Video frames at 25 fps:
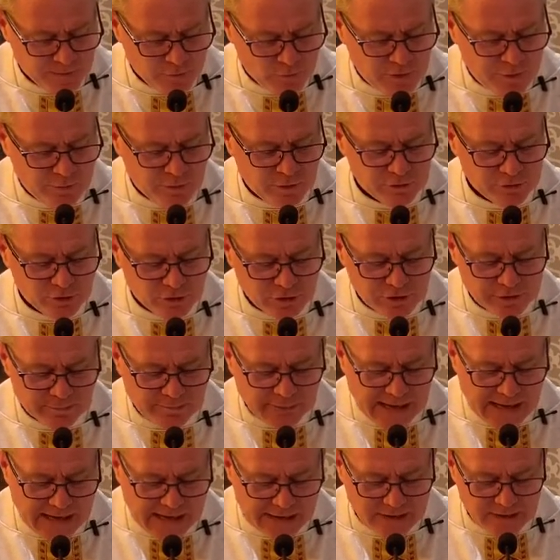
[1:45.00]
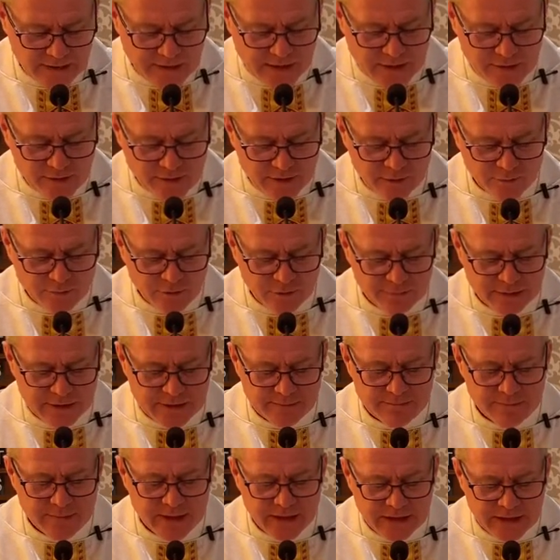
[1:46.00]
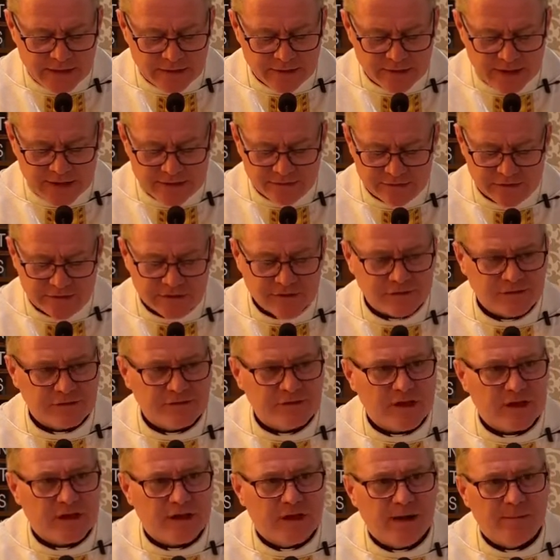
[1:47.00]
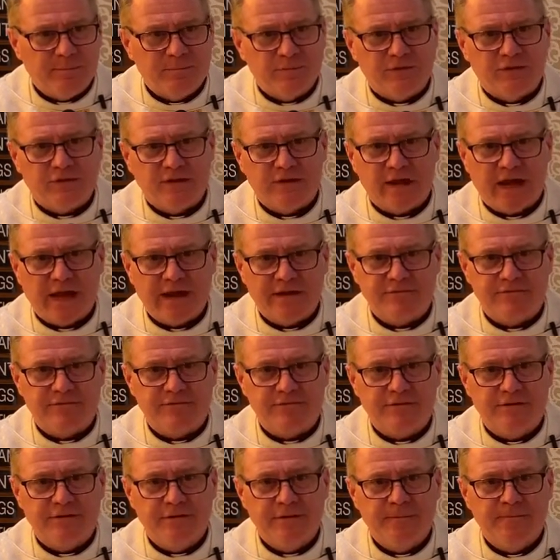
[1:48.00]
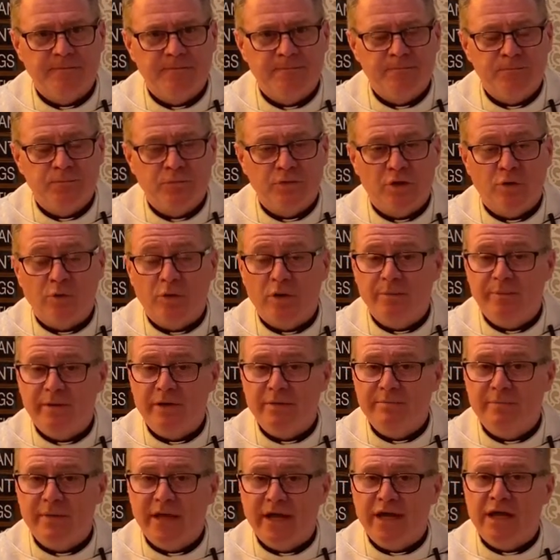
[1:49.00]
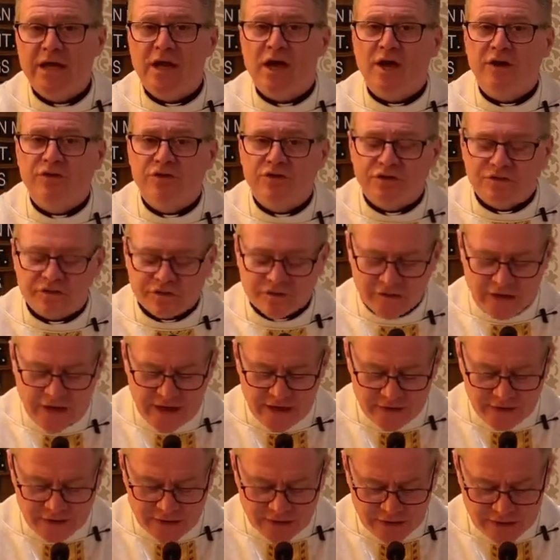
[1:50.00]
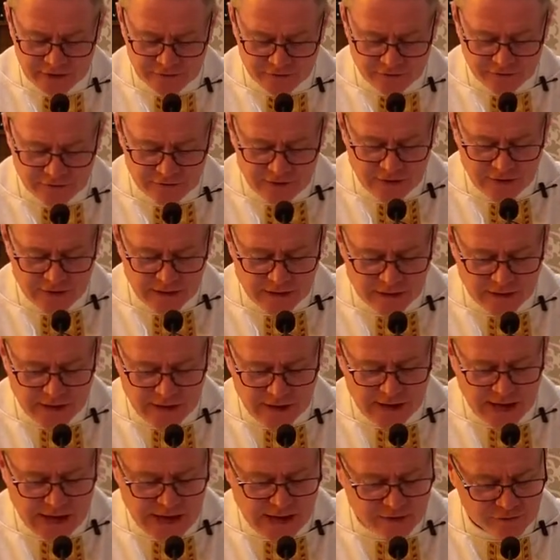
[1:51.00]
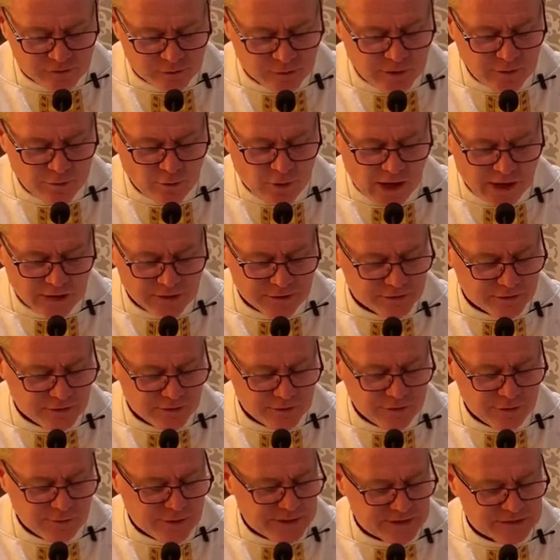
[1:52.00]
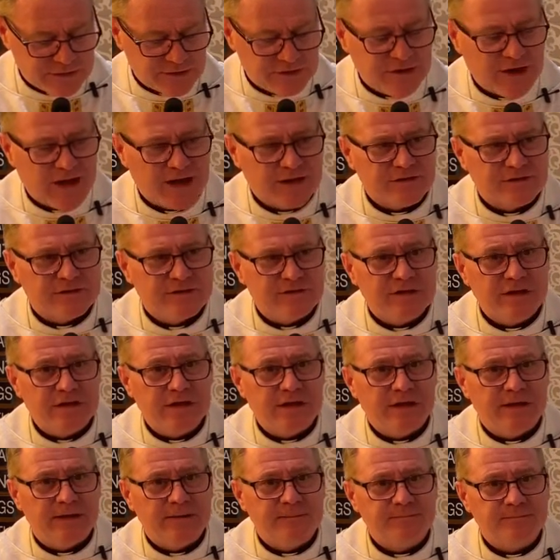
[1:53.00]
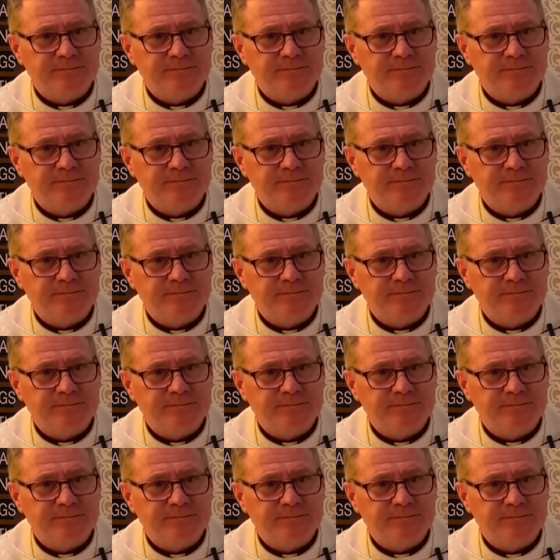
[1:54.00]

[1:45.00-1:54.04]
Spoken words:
we will look back and there will be many lessons that come to life. There will be many understandings that as we walk through, we did not see.